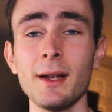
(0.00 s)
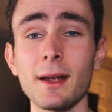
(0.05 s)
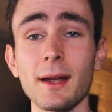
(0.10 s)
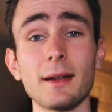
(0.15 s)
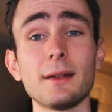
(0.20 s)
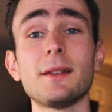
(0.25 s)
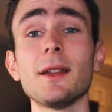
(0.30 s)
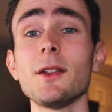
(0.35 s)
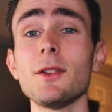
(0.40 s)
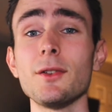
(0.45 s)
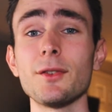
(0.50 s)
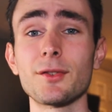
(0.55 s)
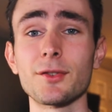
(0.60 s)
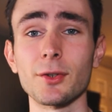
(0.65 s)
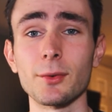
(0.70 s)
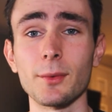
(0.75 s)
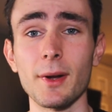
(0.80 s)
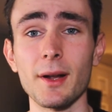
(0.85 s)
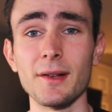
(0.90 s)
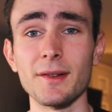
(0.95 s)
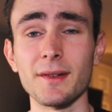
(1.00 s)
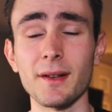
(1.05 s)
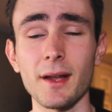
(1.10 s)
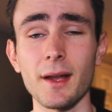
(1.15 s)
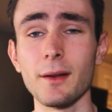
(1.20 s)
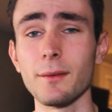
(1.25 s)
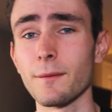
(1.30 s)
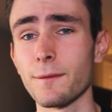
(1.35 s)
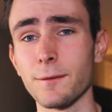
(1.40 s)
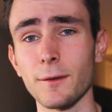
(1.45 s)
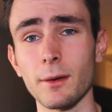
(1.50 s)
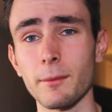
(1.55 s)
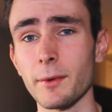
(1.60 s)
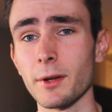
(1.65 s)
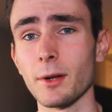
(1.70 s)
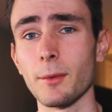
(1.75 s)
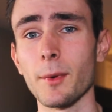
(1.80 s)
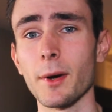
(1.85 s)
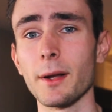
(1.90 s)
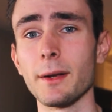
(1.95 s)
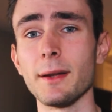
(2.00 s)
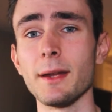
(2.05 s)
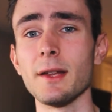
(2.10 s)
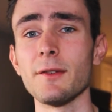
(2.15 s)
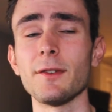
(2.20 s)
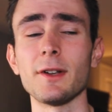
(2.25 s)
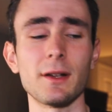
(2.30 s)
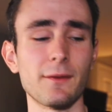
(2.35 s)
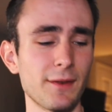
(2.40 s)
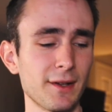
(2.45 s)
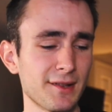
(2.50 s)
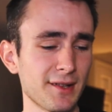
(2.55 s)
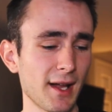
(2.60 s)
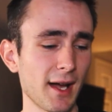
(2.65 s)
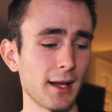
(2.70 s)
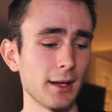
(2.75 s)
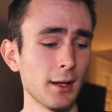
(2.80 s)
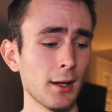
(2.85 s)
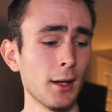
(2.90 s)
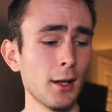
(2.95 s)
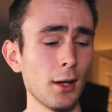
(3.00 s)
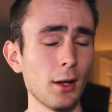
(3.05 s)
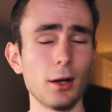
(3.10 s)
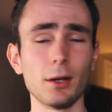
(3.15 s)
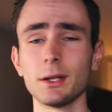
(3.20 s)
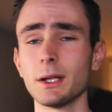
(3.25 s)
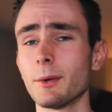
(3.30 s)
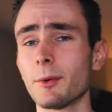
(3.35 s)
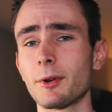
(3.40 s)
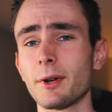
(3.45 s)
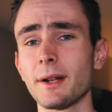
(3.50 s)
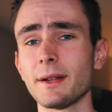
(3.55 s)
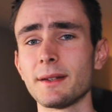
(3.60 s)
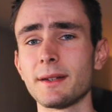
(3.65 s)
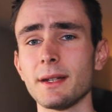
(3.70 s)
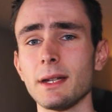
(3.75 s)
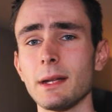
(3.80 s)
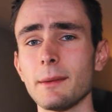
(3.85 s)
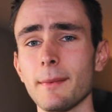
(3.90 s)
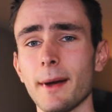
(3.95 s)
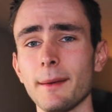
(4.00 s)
continues to race in Formula One, even if it's at a lower end team.